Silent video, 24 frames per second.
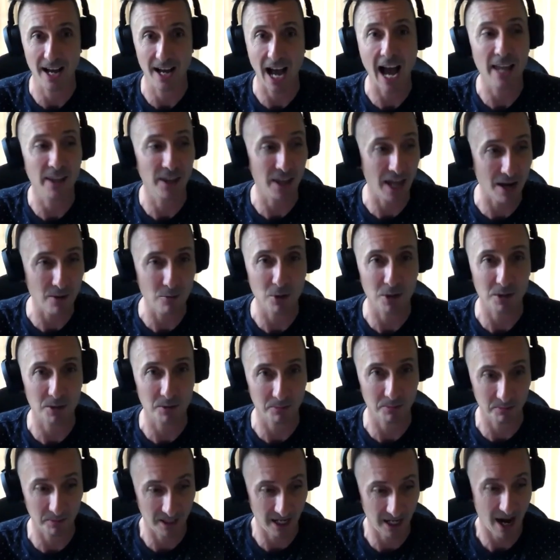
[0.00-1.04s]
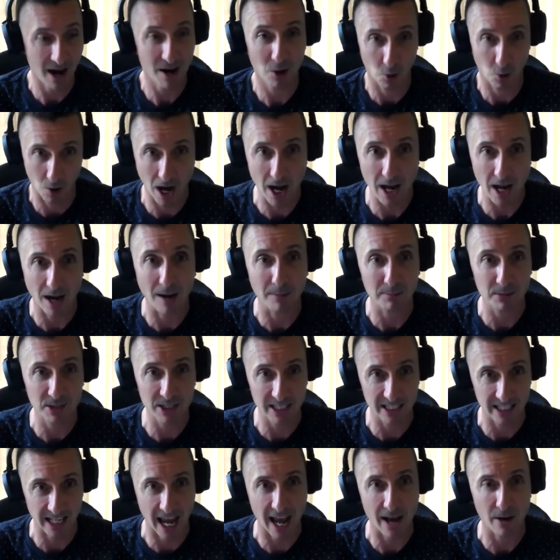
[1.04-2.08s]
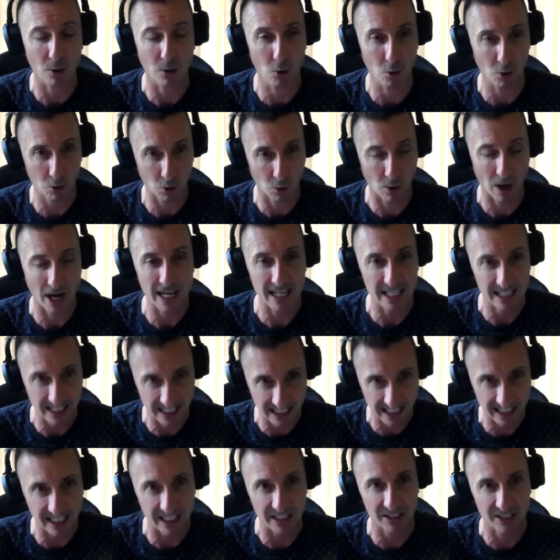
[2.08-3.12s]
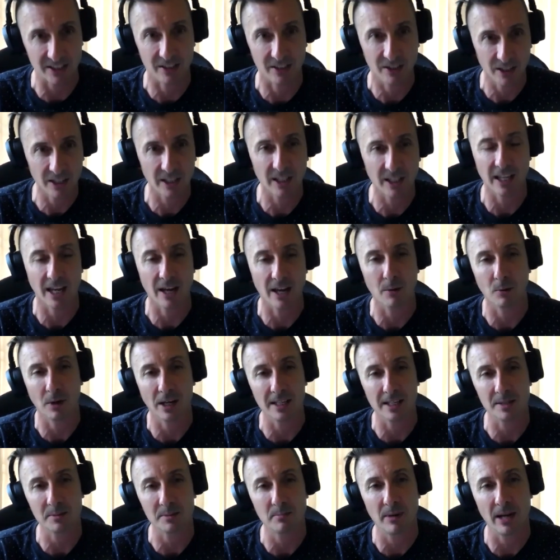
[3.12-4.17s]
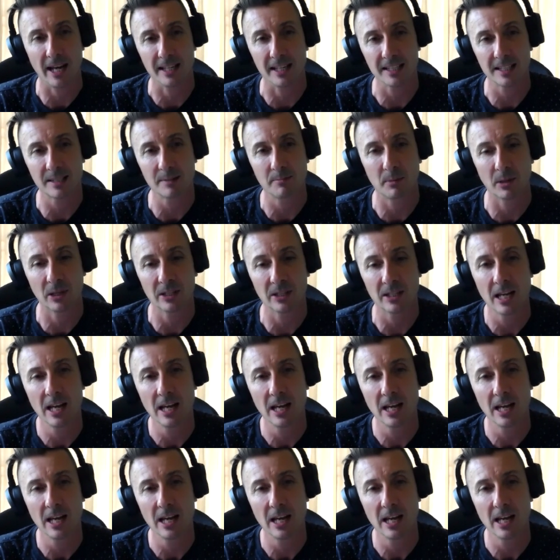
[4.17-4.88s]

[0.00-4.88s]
And they would get quite upset or quite insistent that their way is best. But